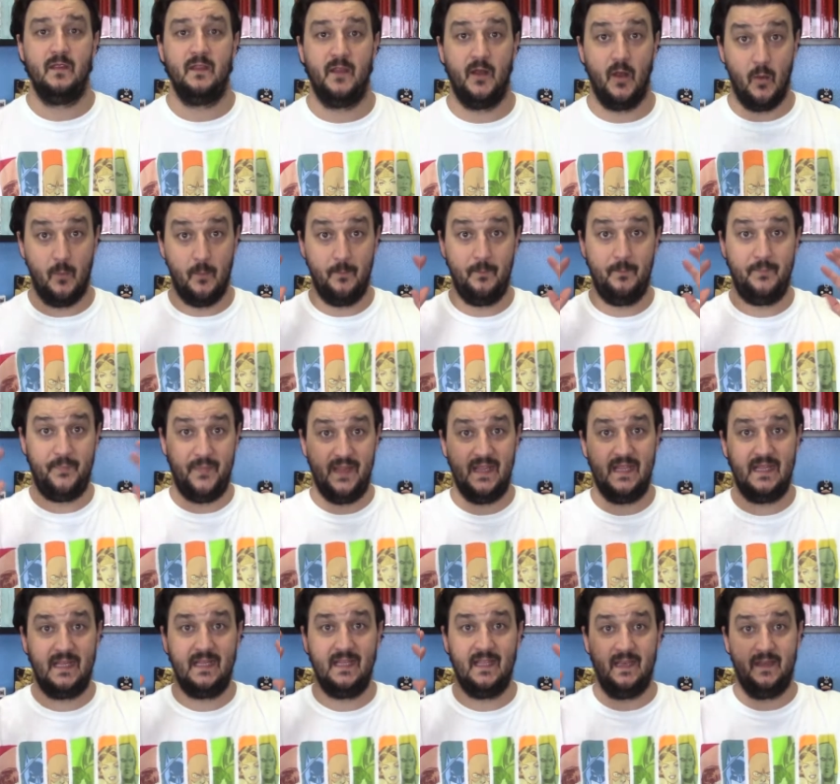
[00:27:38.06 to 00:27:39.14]
you know,
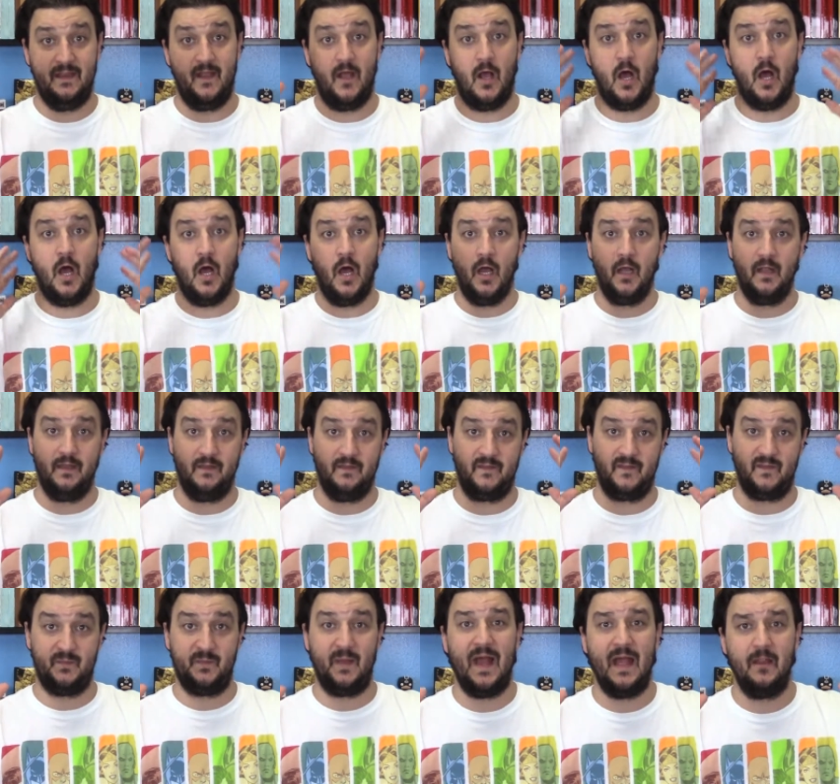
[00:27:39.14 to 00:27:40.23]
big and
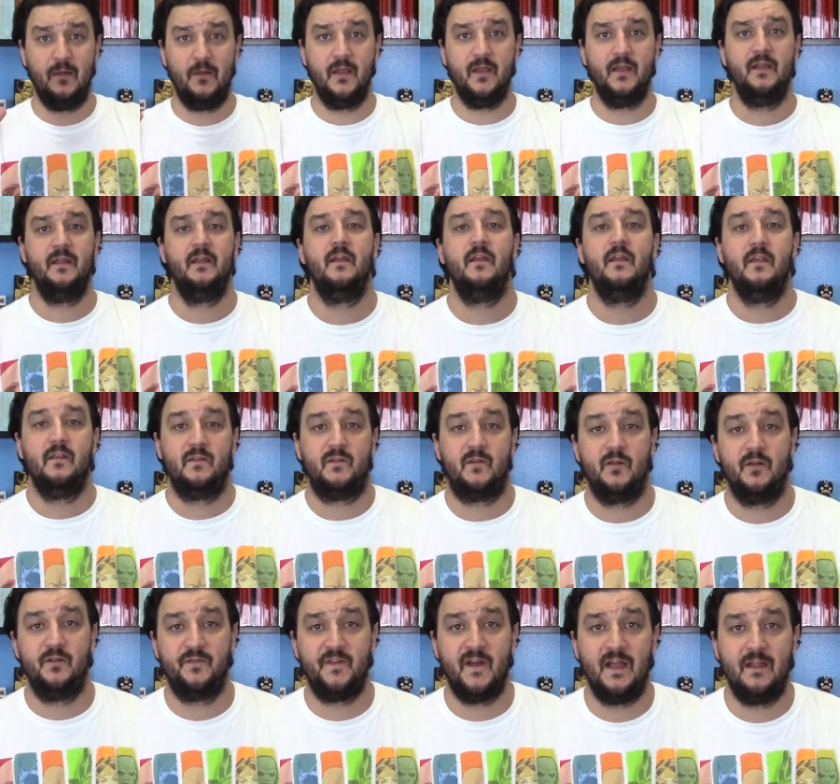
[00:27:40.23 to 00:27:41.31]
awe-inspiring.
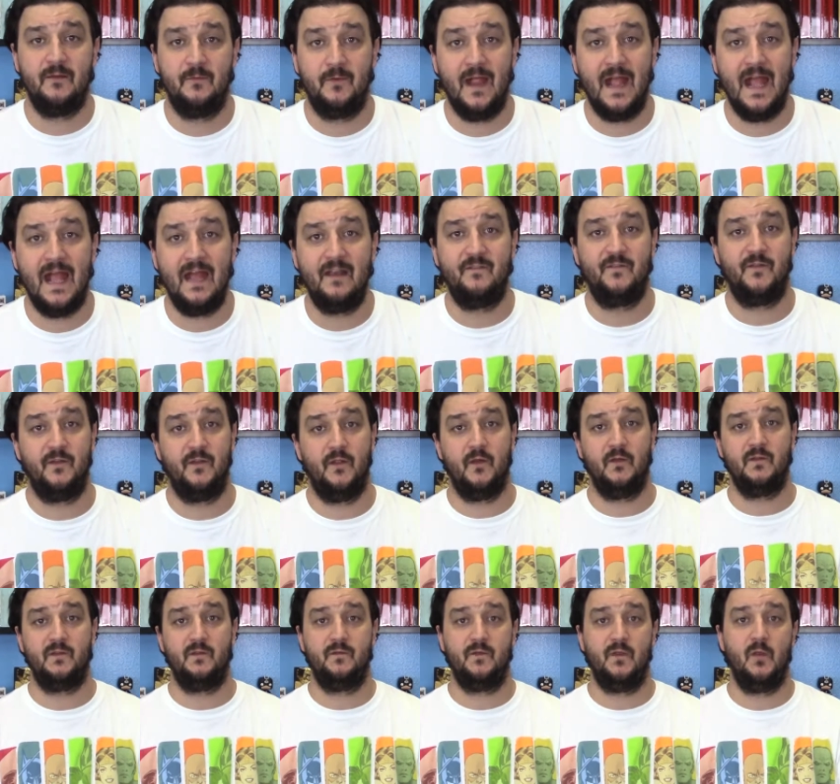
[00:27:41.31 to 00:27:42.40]
Certified rad, for
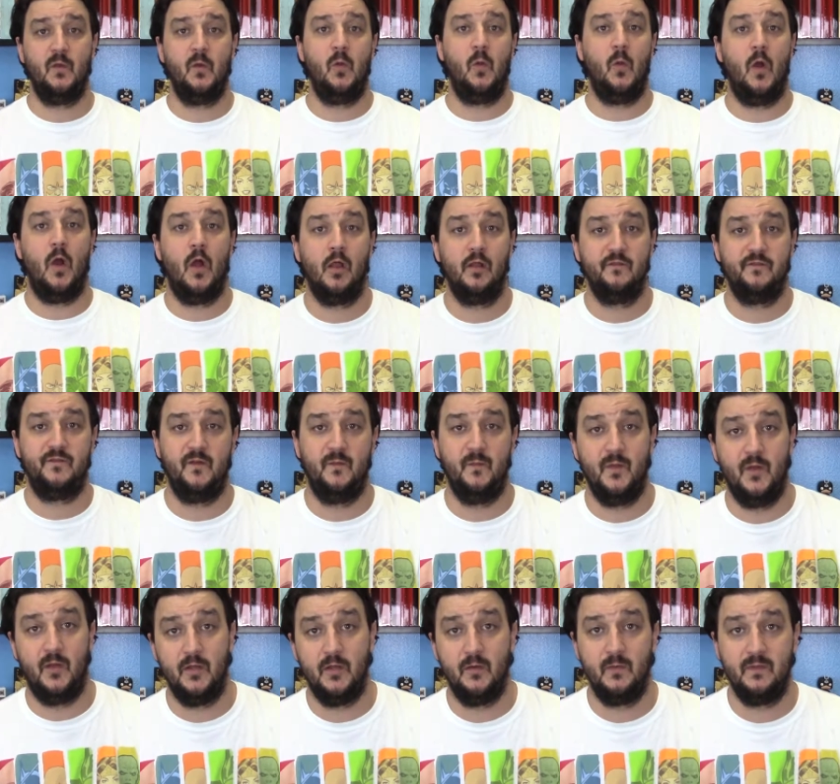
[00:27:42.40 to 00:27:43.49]
those of you who aren't
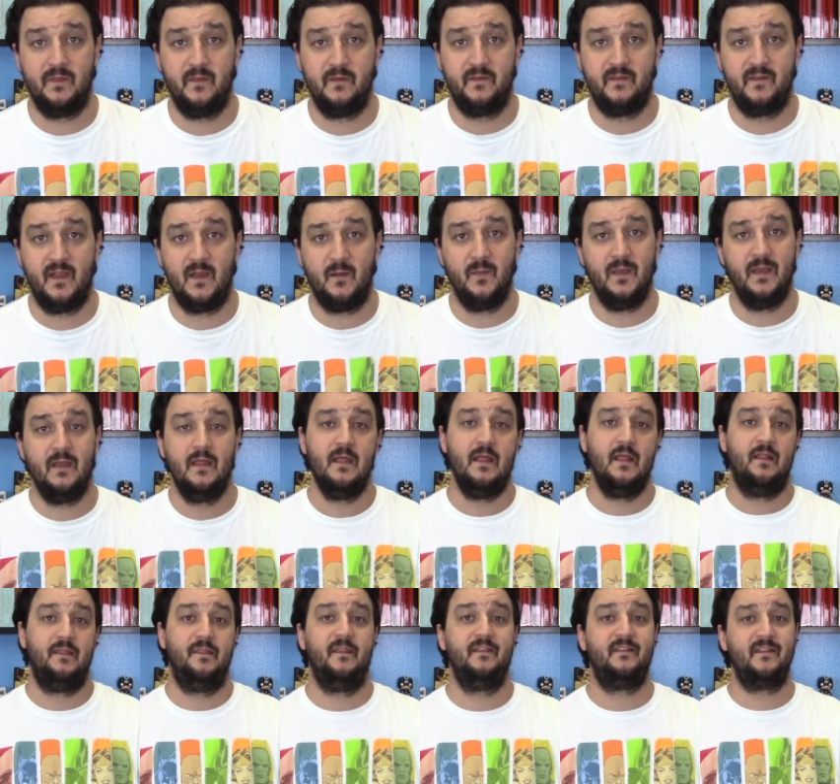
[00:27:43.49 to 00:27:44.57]
familiar with this segment,
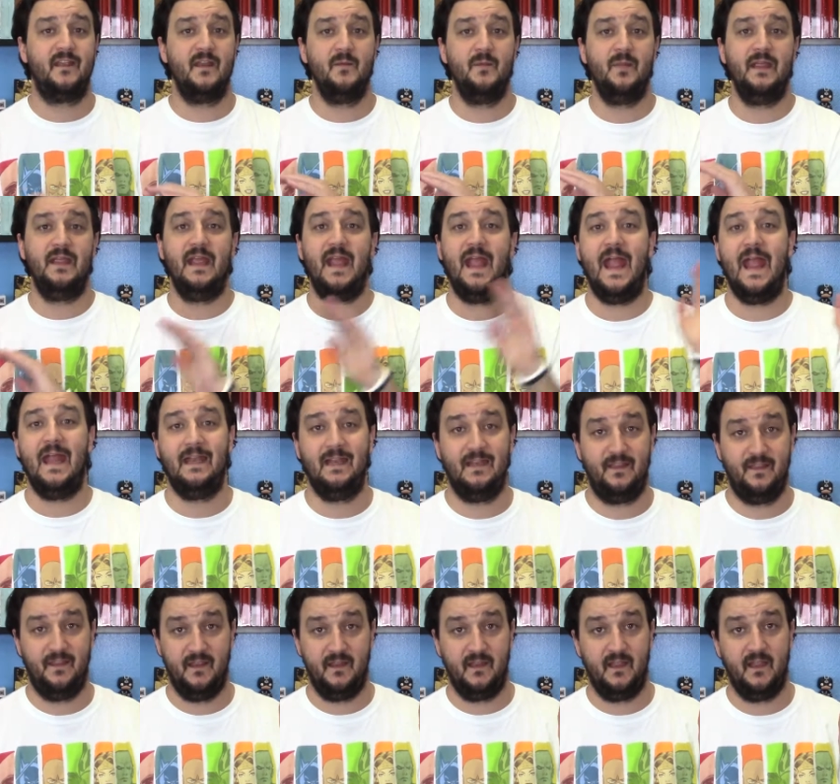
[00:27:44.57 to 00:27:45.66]
this can be
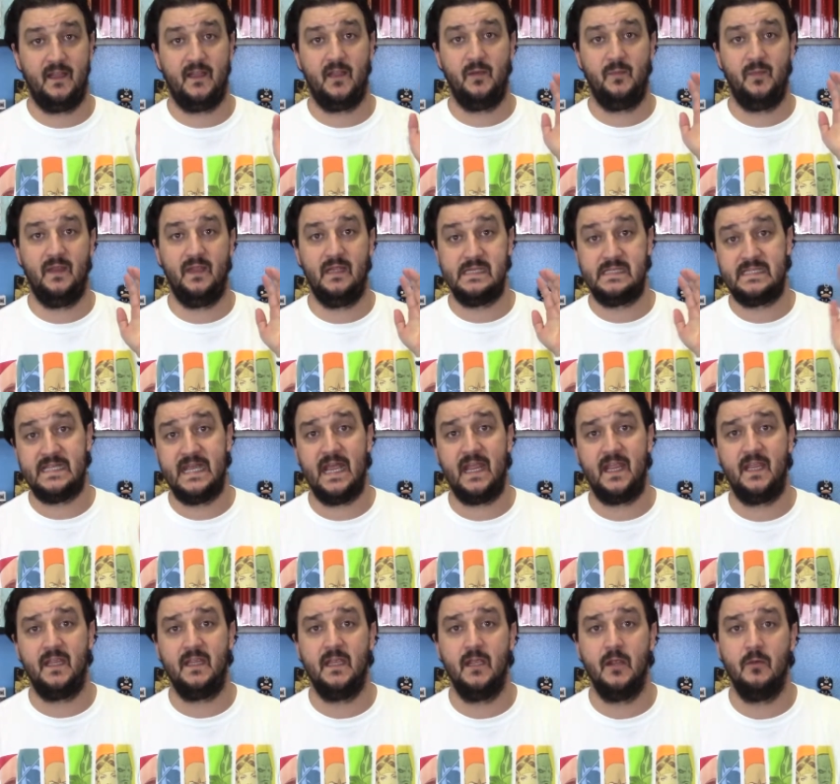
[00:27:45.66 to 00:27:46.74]
anything. It could be a
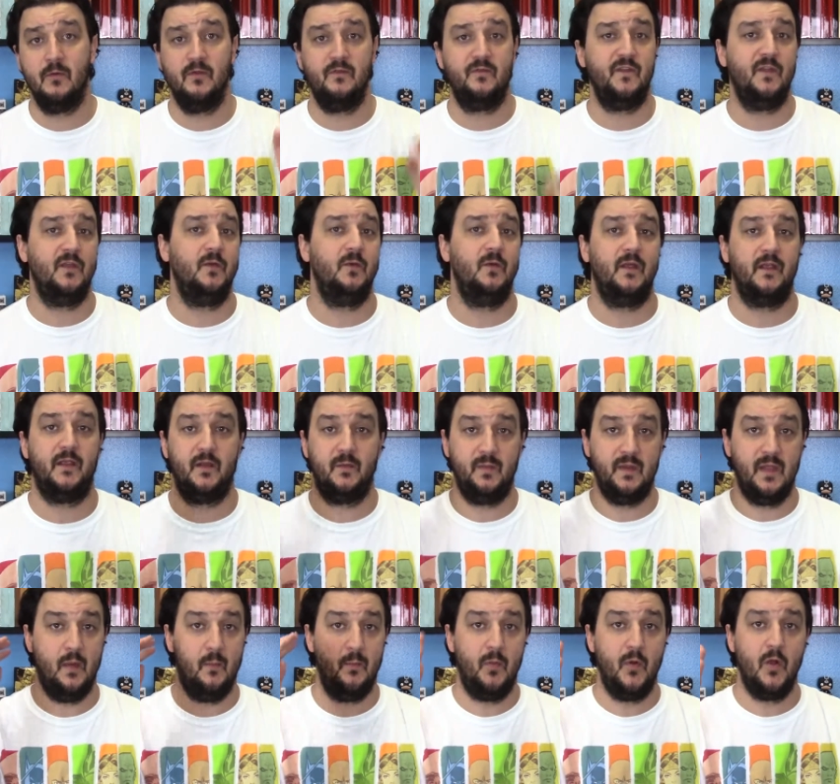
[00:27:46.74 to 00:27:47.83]
tech gear review, it could
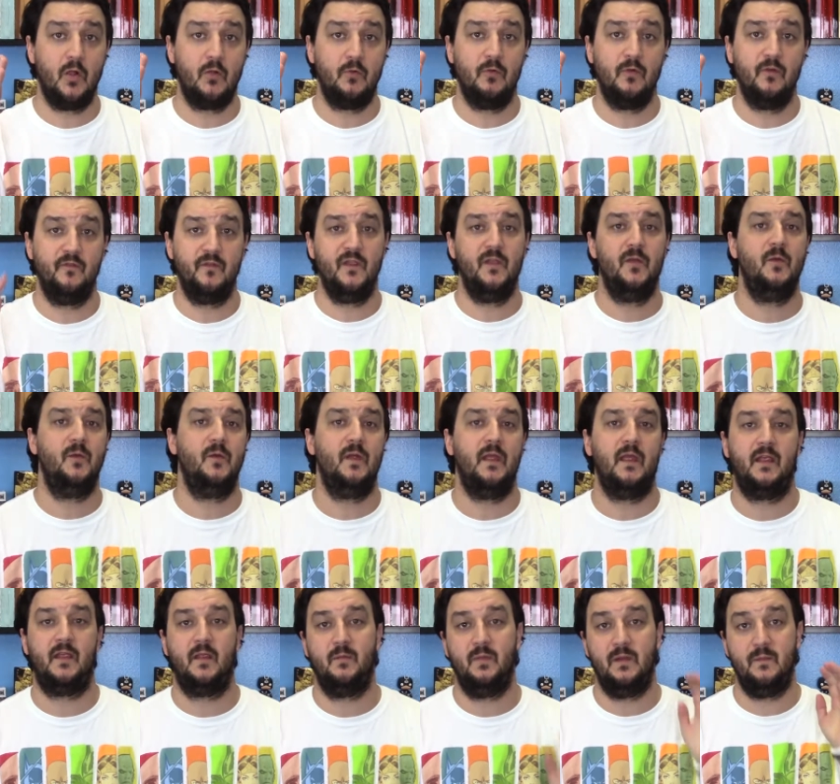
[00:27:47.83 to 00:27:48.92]
be a book review,
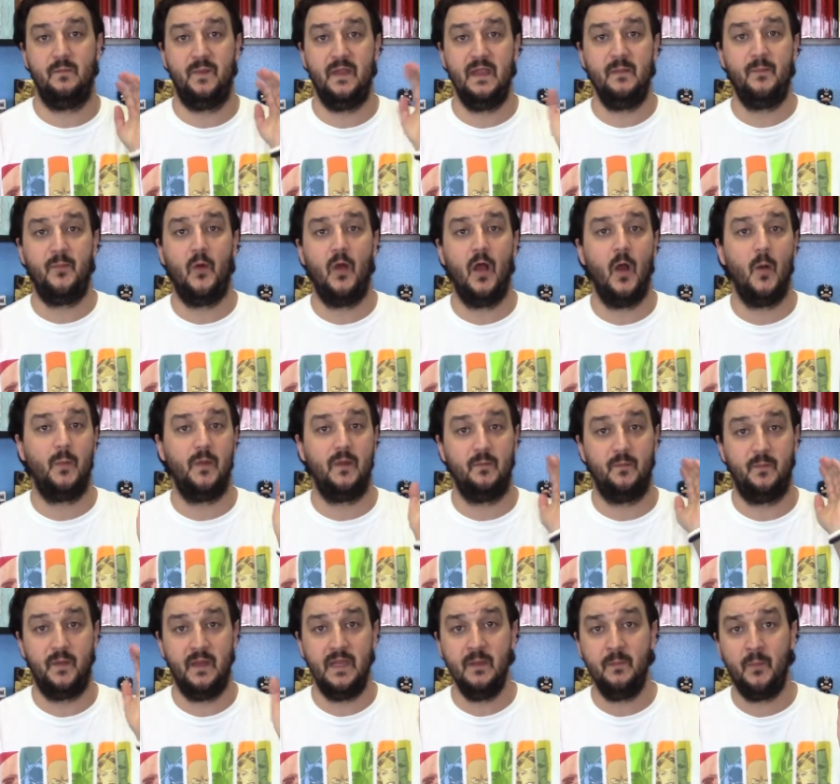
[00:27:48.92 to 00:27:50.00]
it could be people helping
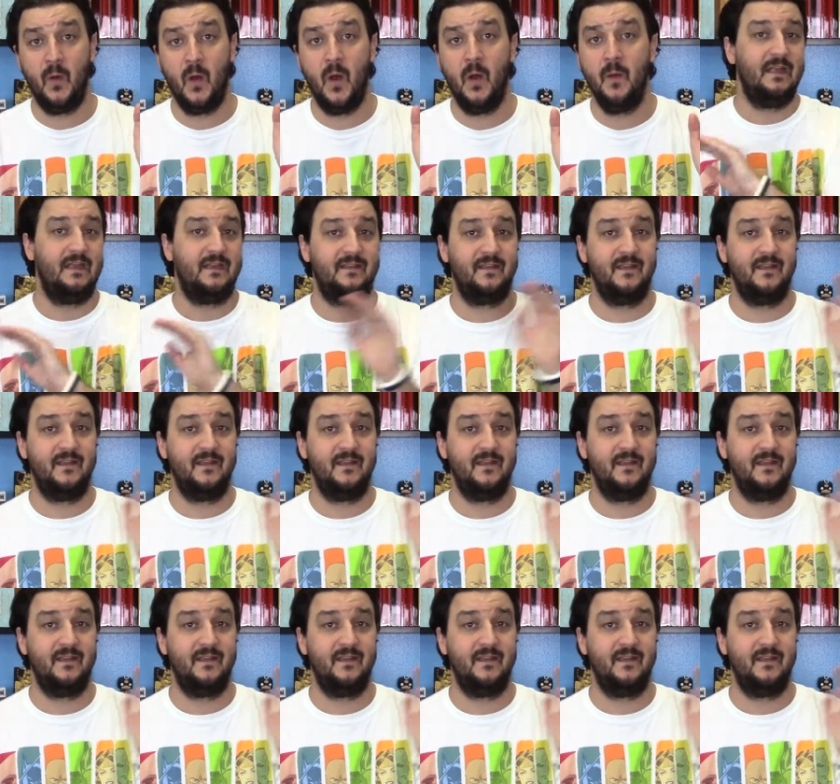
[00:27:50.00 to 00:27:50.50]
people. It